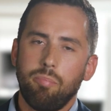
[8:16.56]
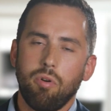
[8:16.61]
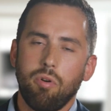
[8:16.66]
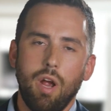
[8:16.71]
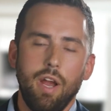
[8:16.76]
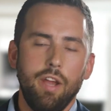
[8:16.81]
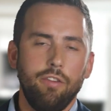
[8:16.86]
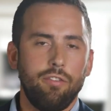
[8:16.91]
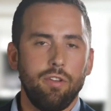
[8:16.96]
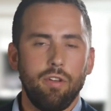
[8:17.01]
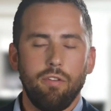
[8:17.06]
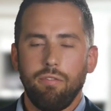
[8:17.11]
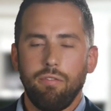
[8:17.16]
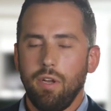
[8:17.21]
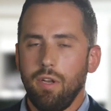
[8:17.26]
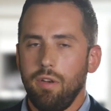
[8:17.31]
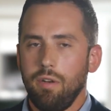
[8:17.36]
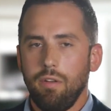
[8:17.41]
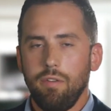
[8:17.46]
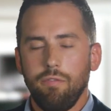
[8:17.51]
a price and a
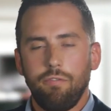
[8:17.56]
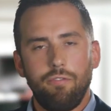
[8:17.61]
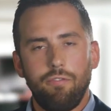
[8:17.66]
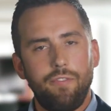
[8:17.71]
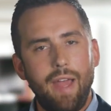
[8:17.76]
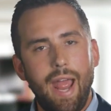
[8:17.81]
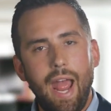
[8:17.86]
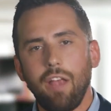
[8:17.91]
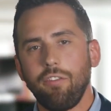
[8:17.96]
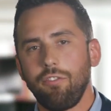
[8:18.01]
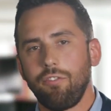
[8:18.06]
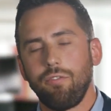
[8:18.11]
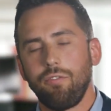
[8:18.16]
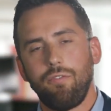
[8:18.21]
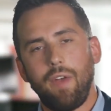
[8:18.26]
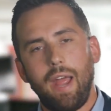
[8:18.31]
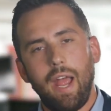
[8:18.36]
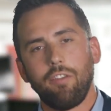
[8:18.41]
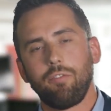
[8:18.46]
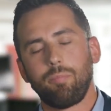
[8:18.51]
and, and fast,
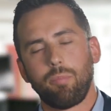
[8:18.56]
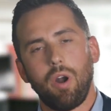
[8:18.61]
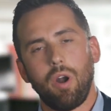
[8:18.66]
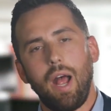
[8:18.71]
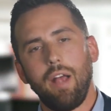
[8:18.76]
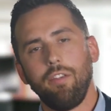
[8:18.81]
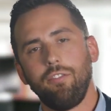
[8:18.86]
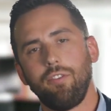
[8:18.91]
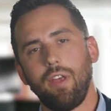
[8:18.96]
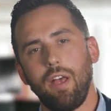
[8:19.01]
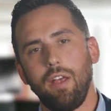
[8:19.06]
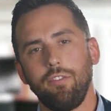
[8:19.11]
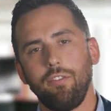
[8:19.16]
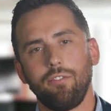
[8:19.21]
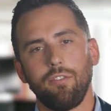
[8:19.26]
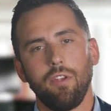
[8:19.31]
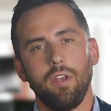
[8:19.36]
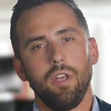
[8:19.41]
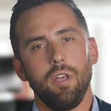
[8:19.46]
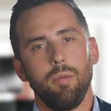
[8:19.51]
fast
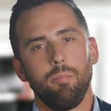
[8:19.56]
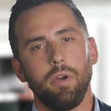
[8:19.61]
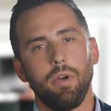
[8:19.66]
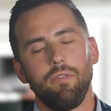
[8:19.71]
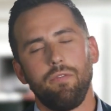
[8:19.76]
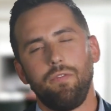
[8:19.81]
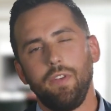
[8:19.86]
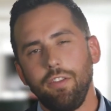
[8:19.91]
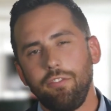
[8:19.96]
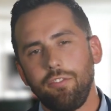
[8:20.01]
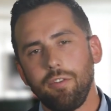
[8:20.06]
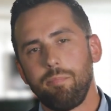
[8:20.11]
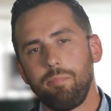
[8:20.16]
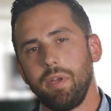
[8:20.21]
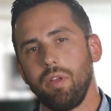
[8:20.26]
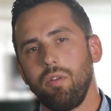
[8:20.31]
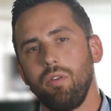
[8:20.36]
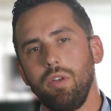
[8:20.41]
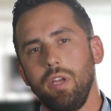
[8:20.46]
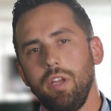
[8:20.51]
process, but yeah.
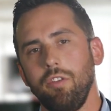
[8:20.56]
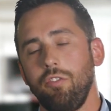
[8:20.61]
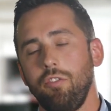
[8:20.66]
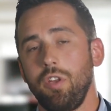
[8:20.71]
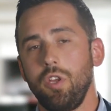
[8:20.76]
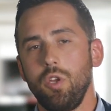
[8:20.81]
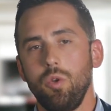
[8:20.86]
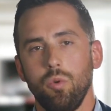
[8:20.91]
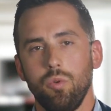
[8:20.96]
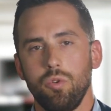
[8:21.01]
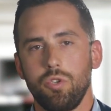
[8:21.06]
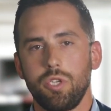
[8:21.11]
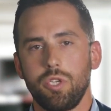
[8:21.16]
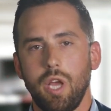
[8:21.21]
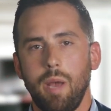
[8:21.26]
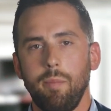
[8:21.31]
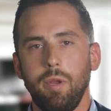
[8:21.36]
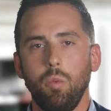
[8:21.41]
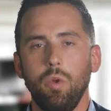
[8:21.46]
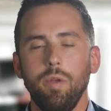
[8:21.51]
visibility is huge.
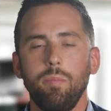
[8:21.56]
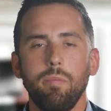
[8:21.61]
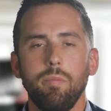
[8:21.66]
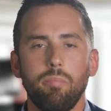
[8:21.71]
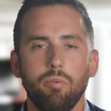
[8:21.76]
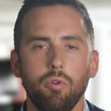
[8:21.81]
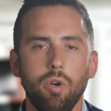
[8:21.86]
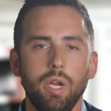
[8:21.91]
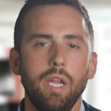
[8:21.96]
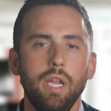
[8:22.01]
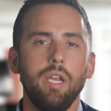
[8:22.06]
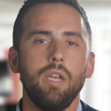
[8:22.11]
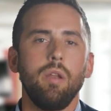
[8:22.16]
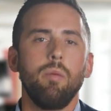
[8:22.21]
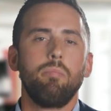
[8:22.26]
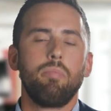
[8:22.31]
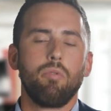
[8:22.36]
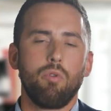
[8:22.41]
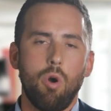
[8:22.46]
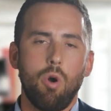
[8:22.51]
I mean, we've been bringing
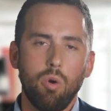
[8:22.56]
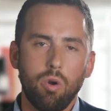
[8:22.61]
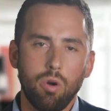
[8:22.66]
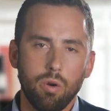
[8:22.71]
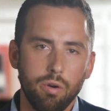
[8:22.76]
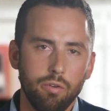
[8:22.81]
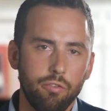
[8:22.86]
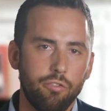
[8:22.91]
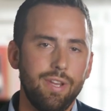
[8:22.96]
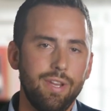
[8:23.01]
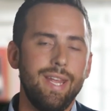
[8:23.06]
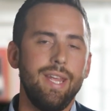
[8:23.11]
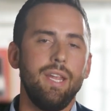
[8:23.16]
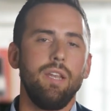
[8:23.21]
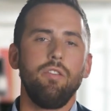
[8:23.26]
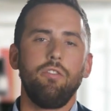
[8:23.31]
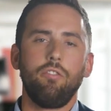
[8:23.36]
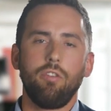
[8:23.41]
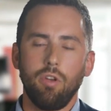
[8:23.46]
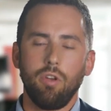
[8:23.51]
brokers
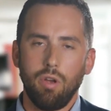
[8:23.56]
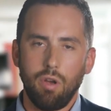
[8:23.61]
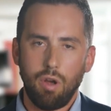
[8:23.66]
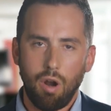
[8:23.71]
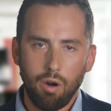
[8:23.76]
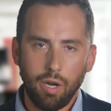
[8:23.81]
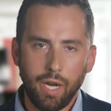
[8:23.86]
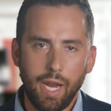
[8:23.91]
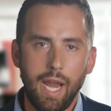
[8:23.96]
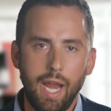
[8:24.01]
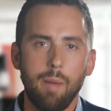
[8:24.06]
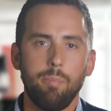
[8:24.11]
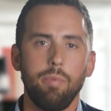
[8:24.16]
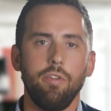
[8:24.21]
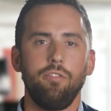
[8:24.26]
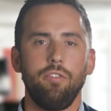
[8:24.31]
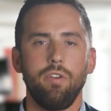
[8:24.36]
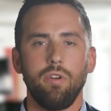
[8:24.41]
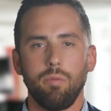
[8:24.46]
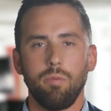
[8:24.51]
into our
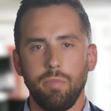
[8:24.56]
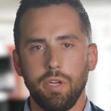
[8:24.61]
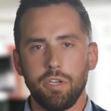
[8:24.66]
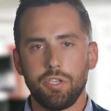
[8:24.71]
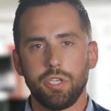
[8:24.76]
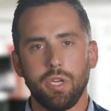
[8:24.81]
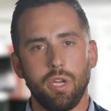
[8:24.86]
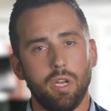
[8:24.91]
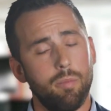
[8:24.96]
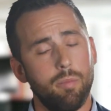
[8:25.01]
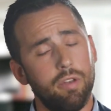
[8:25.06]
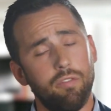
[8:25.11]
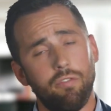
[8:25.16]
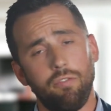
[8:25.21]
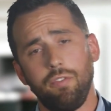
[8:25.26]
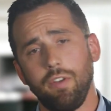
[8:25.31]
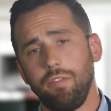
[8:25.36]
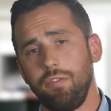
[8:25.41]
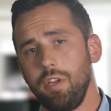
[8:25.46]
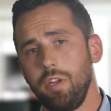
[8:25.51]
campus here in Michigan. I mean,
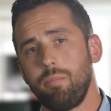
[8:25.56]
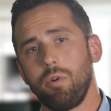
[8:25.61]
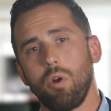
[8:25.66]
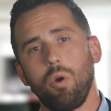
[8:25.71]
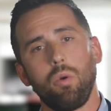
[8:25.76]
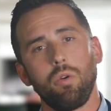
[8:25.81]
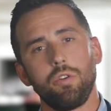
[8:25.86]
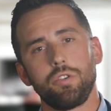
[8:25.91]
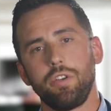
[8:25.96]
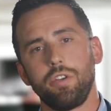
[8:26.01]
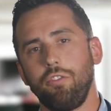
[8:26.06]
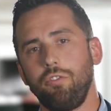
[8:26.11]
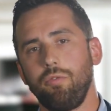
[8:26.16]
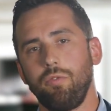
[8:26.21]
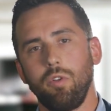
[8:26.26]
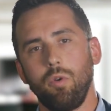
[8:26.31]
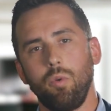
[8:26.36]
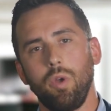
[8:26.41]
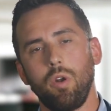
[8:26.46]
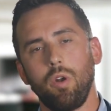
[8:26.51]
fifty brokers just
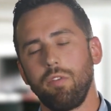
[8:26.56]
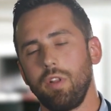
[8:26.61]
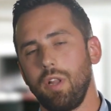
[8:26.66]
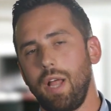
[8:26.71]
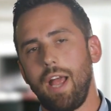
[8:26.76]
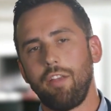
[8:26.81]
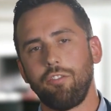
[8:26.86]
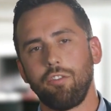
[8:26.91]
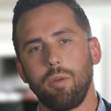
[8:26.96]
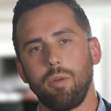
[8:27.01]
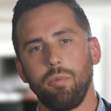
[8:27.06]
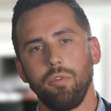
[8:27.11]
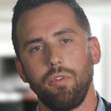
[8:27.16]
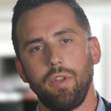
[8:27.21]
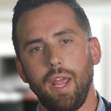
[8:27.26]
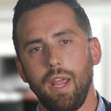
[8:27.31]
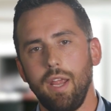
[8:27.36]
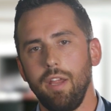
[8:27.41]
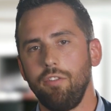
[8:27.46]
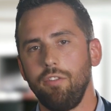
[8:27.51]
flew in over the last couple
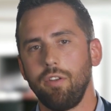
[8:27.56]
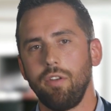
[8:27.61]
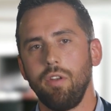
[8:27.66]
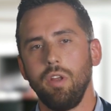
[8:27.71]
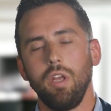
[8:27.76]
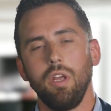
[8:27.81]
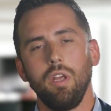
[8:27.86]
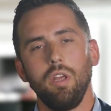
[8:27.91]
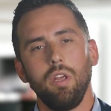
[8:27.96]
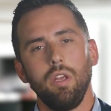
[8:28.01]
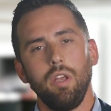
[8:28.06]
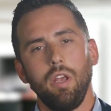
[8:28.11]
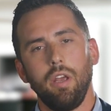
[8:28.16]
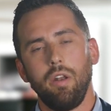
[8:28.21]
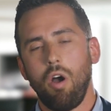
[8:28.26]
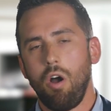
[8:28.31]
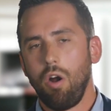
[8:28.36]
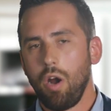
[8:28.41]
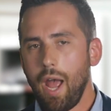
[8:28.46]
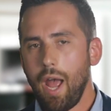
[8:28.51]
days and, and
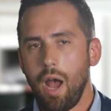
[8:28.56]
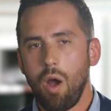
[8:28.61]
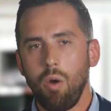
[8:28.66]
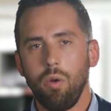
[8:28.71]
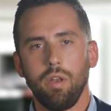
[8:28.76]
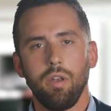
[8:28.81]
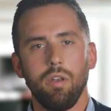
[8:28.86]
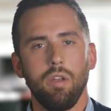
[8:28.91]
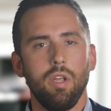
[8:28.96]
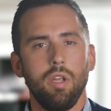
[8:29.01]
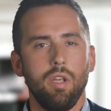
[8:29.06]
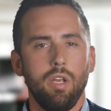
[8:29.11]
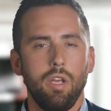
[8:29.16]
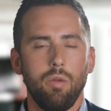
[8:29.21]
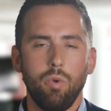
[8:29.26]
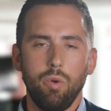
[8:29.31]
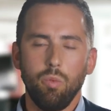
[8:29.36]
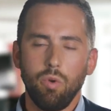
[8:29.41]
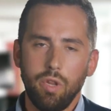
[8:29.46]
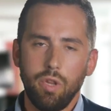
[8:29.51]
hung out, and,
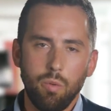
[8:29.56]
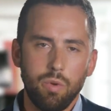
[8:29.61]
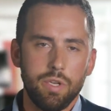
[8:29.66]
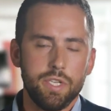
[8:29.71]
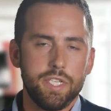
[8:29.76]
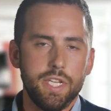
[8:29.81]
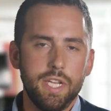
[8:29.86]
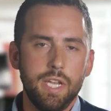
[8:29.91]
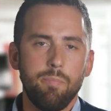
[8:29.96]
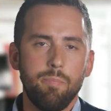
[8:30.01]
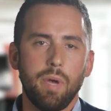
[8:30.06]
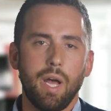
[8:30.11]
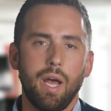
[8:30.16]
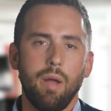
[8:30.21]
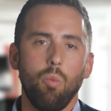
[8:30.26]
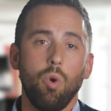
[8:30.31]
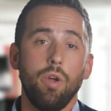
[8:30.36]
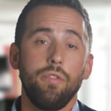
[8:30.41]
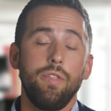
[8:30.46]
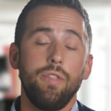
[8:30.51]
and we really went deep
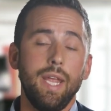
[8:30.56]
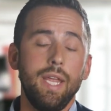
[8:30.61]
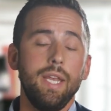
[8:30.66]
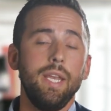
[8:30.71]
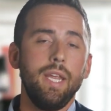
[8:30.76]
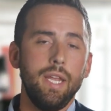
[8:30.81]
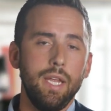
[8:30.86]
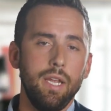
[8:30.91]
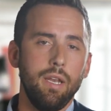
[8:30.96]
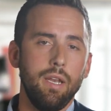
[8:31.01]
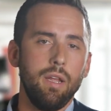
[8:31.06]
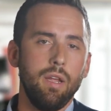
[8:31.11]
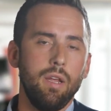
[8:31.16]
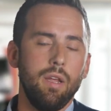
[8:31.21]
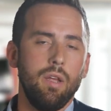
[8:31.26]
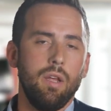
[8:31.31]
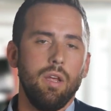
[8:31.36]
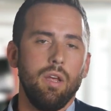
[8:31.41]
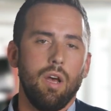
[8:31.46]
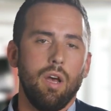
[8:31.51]
on what they need.
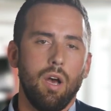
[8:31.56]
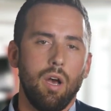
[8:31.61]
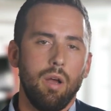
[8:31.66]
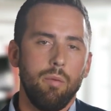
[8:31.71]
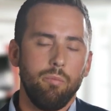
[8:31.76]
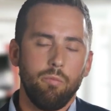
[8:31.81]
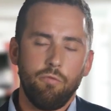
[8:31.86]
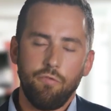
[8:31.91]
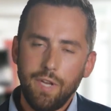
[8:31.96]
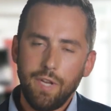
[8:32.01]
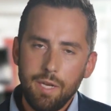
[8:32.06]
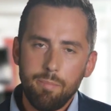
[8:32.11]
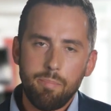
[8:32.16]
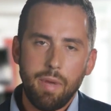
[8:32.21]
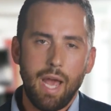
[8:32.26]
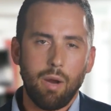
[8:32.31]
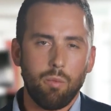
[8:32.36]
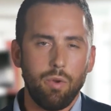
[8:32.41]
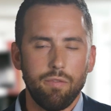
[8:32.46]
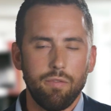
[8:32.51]
Um,
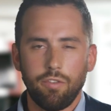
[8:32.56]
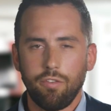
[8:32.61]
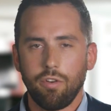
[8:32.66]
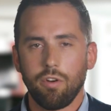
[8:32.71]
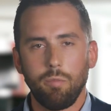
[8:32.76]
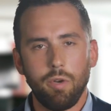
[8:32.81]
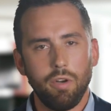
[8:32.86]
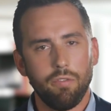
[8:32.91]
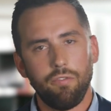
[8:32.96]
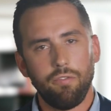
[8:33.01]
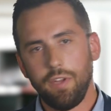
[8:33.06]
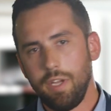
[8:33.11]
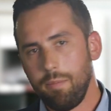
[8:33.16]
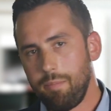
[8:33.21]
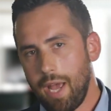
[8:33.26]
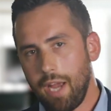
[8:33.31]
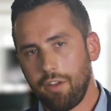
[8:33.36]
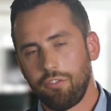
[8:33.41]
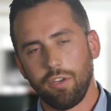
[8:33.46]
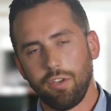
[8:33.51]
feedback, we have a term here,
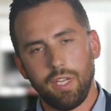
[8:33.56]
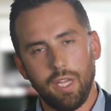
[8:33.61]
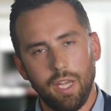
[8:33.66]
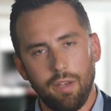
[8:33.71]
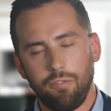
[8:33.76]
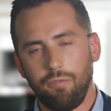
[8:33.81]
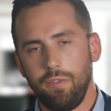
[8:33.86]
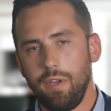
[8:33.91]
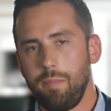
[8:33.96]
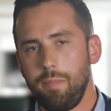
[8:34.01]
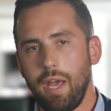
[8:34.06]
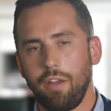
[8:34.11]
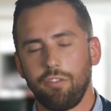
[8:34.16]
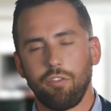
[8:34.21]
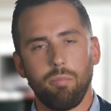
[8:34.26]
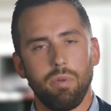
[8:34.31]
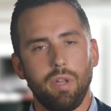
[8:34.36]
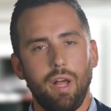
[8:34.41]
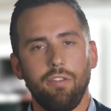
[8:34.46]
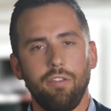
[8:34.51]
feedback's a gift, feedback's
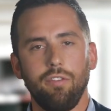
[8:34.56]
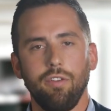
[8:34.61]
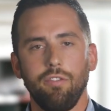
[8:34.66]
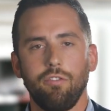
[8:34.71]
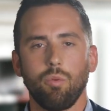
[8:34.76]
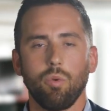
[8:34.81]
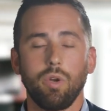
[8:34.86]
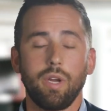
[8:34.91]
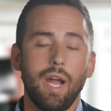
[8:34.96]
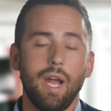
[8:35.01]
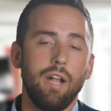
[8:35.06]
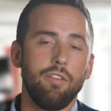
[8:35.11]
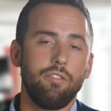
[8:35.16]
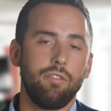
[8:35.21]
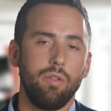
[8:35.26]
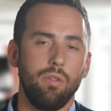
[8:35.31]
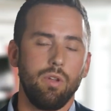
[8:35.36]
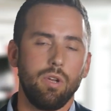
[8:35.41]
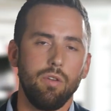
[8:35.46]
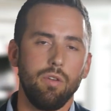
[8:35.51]
a blessing, so we're
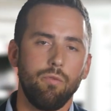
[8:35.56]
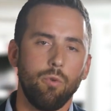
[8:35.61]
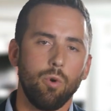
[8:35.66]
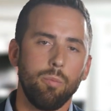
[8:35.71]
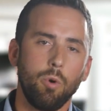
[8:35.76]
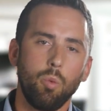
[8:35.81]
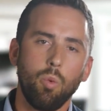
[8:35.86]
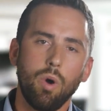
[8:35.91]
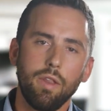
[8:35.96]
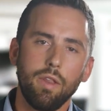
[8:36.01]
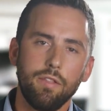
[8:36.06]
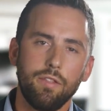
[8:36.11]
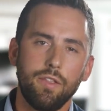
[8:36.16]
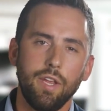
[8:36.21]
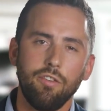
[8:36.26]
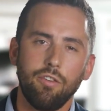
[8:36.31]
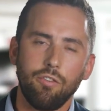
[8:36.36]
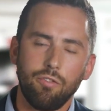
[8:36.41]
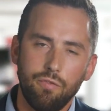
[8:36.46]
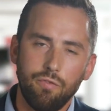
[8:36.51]
constantly looking for it. But one of the
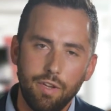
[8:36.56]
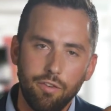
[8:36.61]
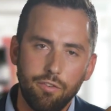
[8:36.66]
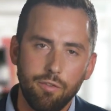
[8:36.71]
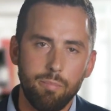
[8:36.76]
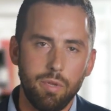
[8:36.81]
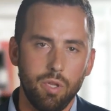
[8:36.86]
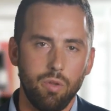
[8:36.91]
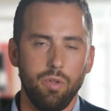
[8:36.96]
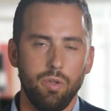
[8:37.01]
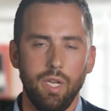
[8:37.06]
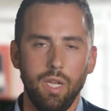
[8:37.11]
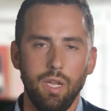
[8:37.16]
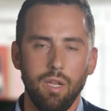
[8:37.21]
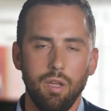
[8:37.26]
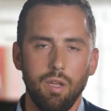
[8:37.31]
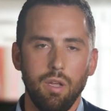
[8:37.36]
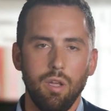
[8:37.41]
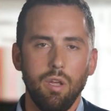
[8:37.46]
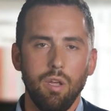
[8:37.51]
things is
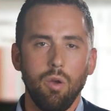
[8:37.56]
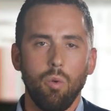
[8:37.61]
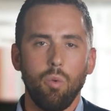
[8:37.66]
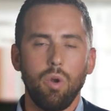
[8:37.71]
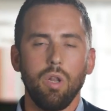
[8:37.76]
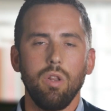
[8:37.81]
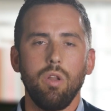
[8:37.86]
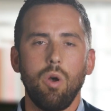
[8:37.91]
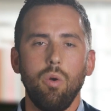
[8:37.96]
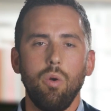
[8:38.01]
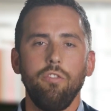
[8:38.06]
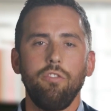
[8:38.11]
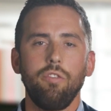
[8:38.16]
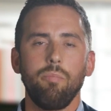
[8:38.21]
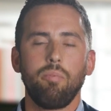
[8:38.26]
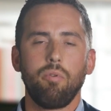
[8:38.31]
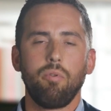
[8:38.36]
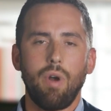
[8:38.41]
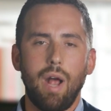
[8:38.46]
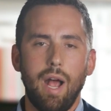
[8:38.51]
visibility. When a loan is
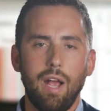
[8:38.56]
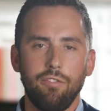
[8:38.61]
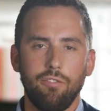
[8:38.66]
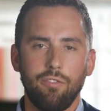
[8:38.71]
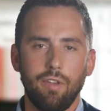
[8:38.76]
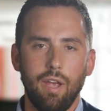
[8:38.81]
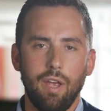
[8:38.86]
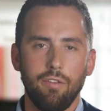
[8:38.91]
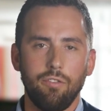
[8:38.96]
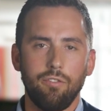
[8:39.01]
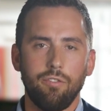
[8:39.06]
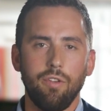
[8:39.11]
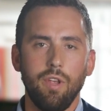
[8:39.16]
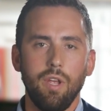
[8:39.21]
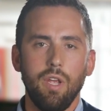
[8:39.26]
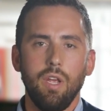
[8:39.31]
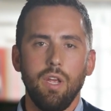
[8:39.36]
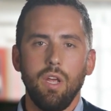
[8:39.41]
in process,